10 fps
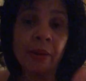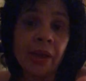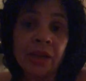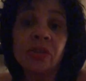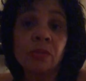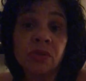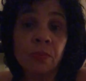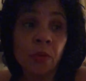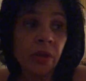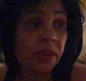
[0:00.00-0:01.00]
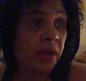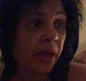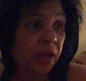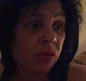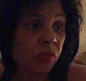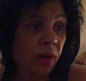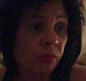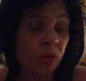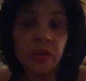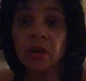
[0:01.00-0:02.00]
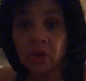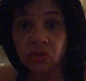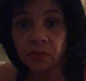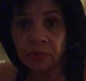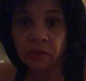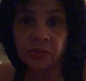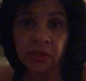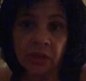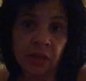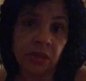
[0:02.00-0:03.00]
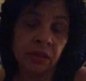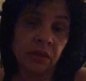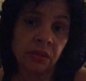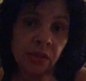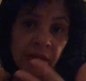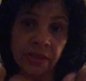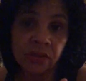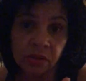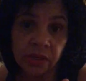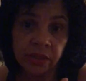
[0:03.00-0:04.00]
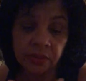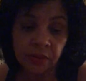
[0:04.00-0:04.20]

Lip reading: actually, there was a point that I grabbed more than 100 pills, and I took it.